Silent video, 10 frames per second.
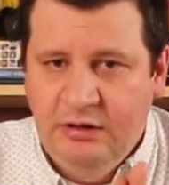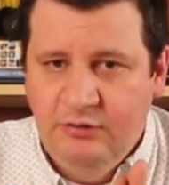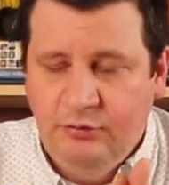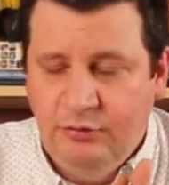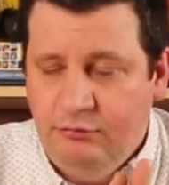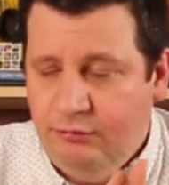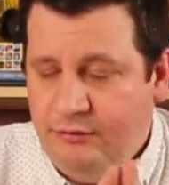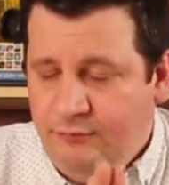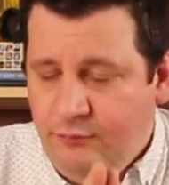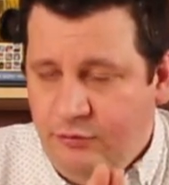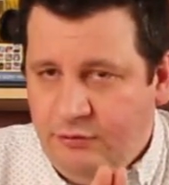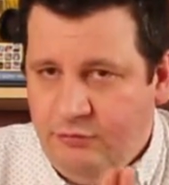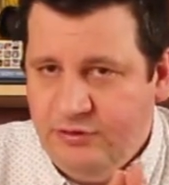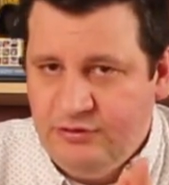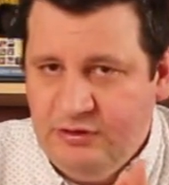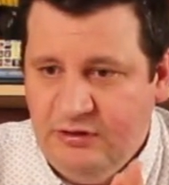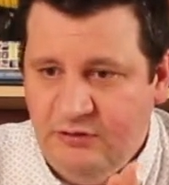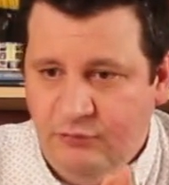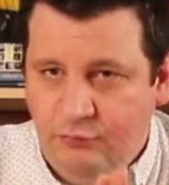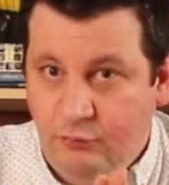So therefore the question
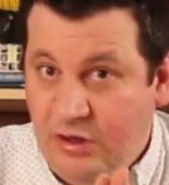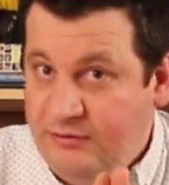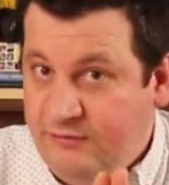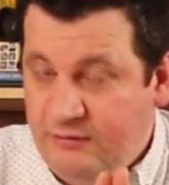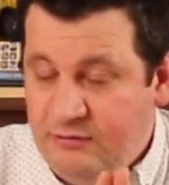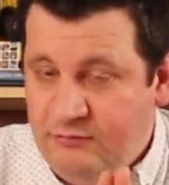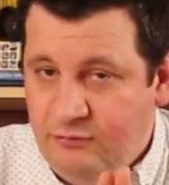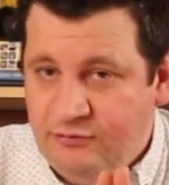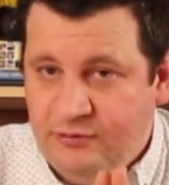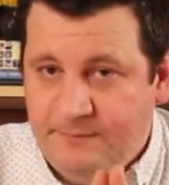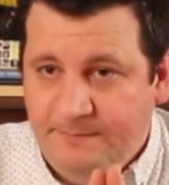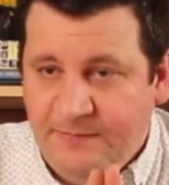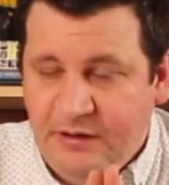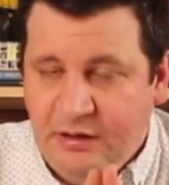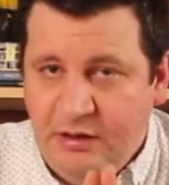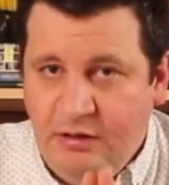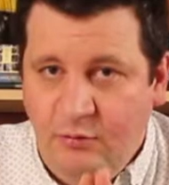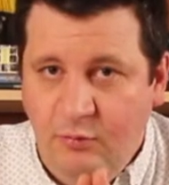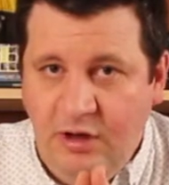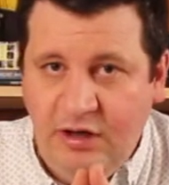is, what is in the future?
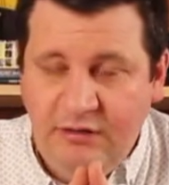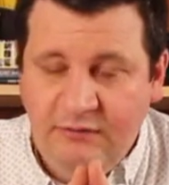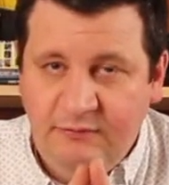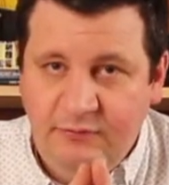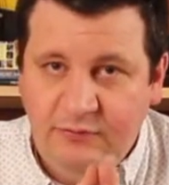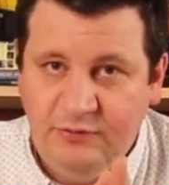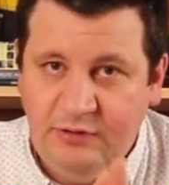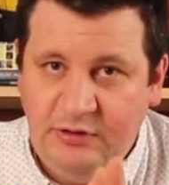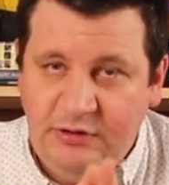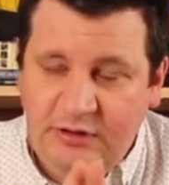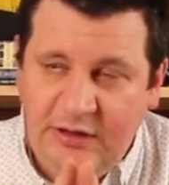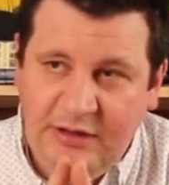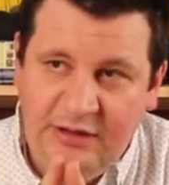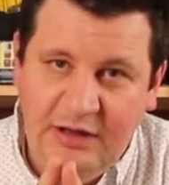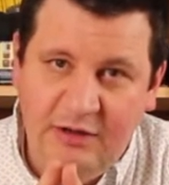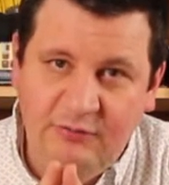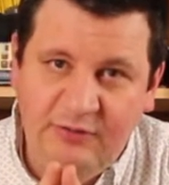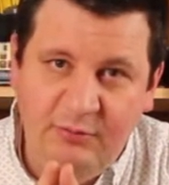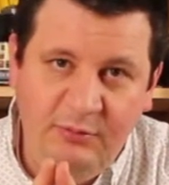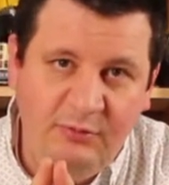Well, in the future, and now
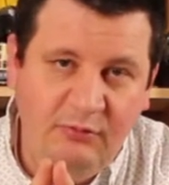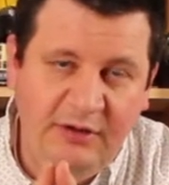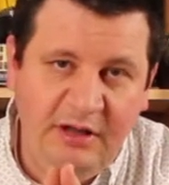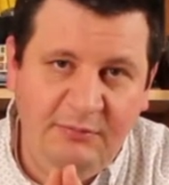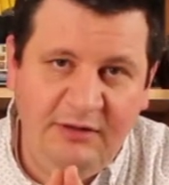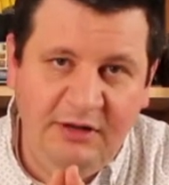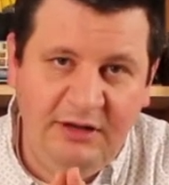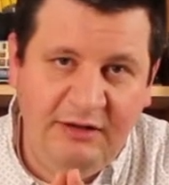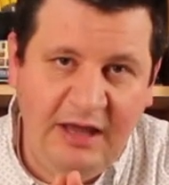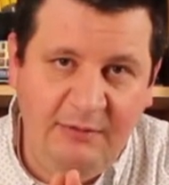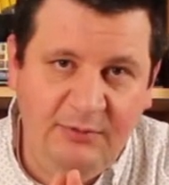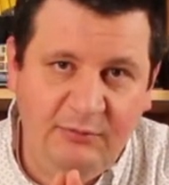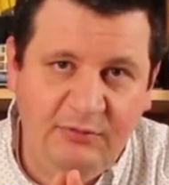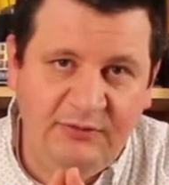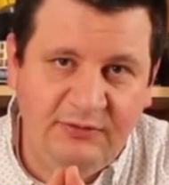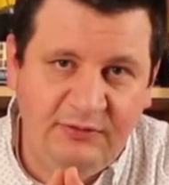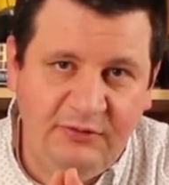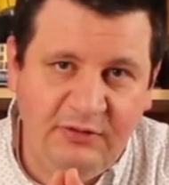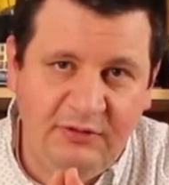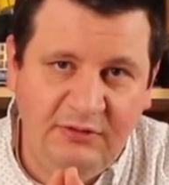some people will not be really happy with
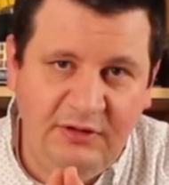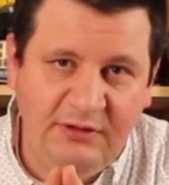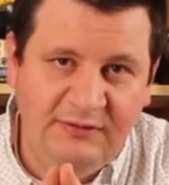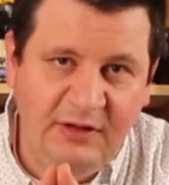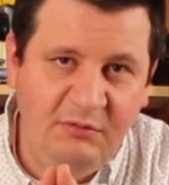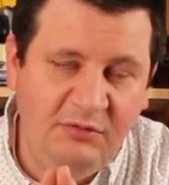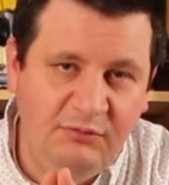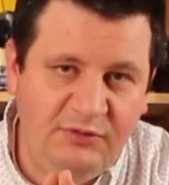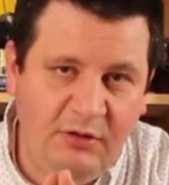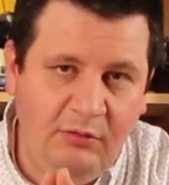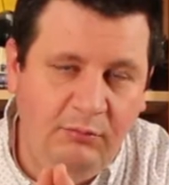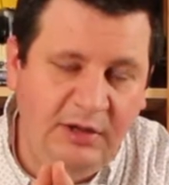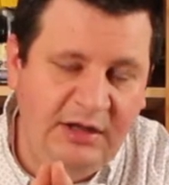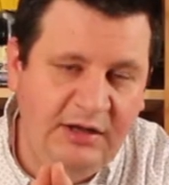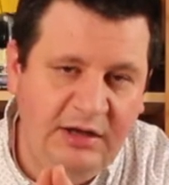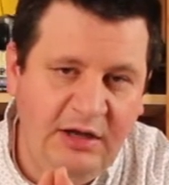the statement which I'll make,